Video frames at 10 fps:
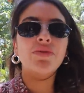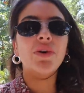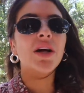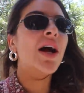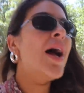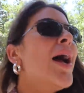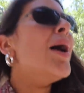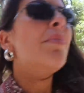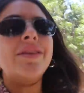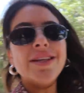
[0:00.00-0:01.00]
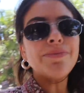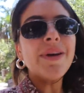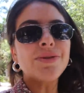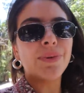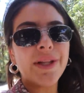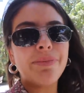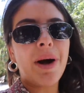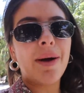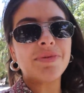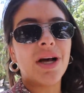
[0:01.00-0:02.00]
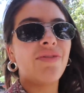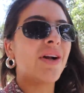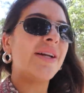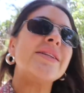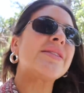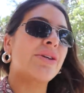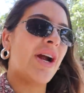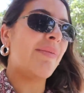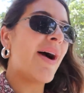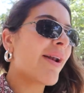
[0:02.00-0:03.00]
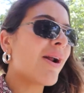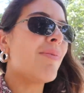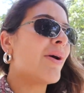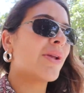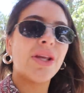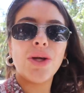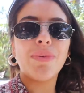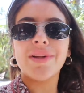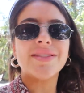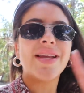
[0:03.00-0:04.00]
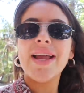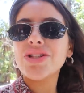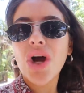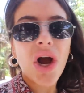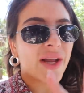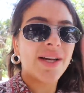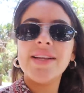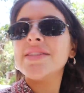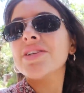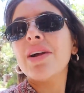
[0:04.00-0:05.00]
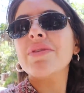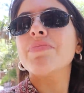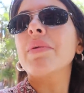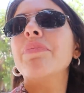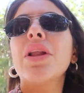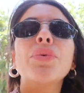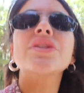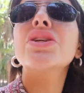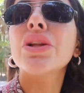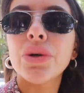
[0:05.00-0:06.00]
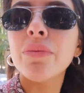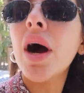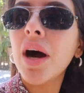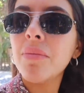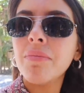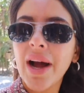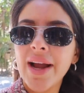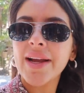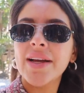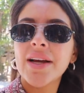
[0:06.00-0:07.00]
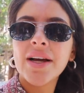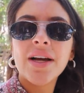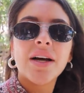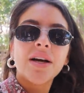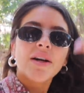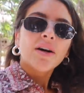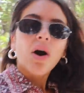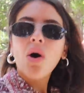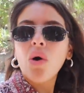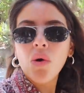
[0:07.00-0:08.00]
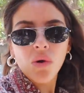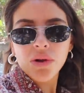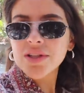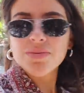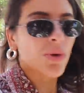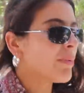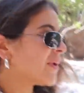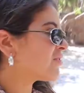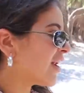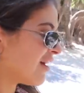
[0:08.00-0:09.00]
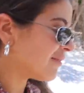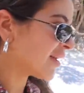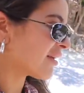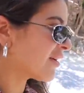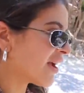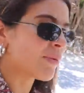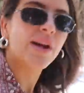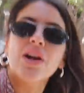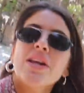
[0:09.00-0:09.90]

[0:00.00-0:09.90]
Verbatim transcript: before. But this place really pops up on Instagram. I don't know about you, but like TikTok and Instagram has been blowing Tulum up my whole explore page. And now I'm like, okay, we are